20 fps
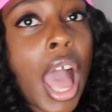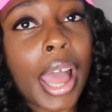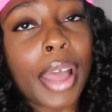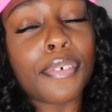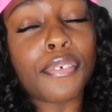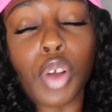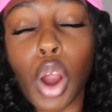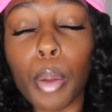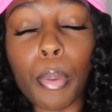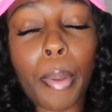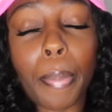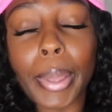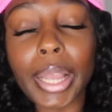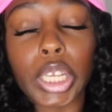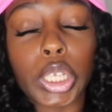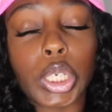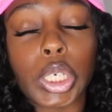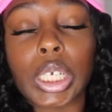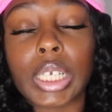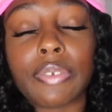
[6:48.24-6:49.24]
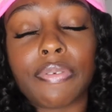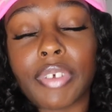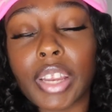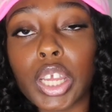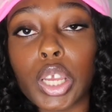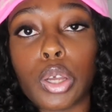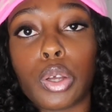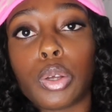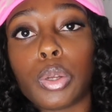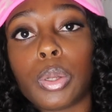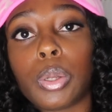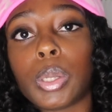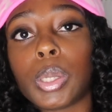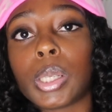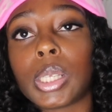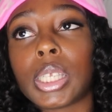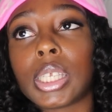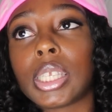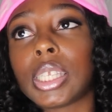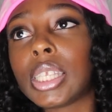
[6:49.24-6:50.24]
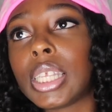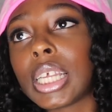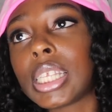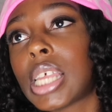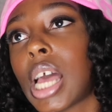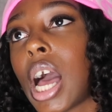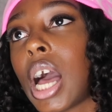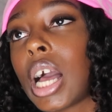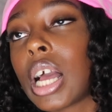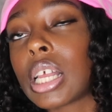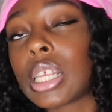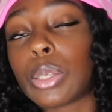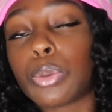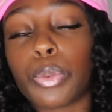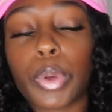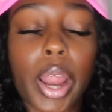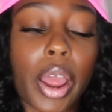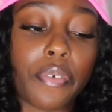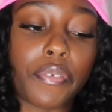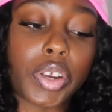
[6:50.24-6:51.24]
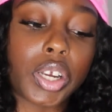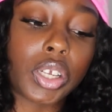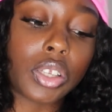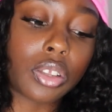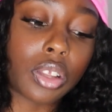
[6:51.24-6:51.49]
for all my pictures, videos, TikToks, whatever.